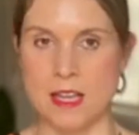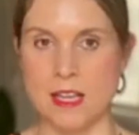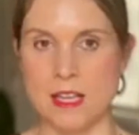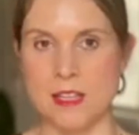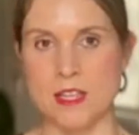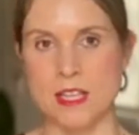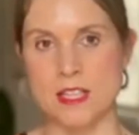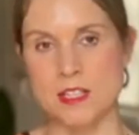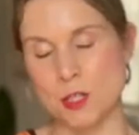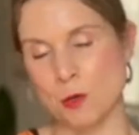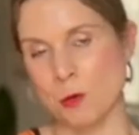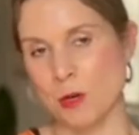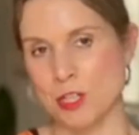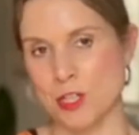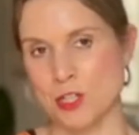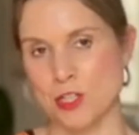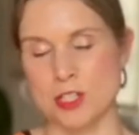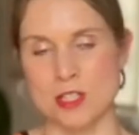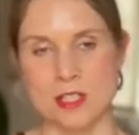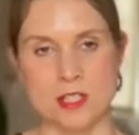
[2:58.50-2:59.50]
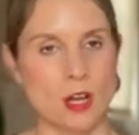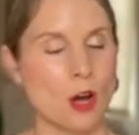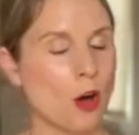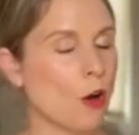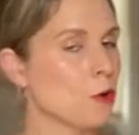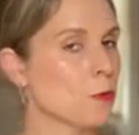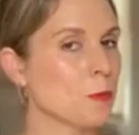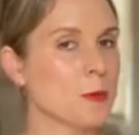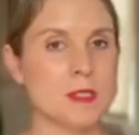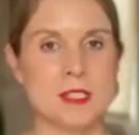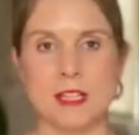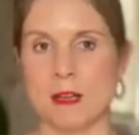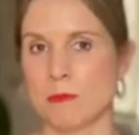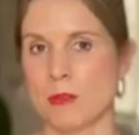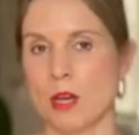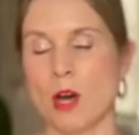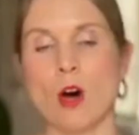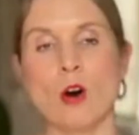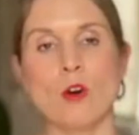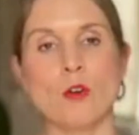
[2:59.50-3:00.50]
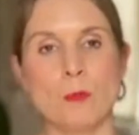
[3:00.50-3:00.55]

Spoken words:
These questions opened up the whole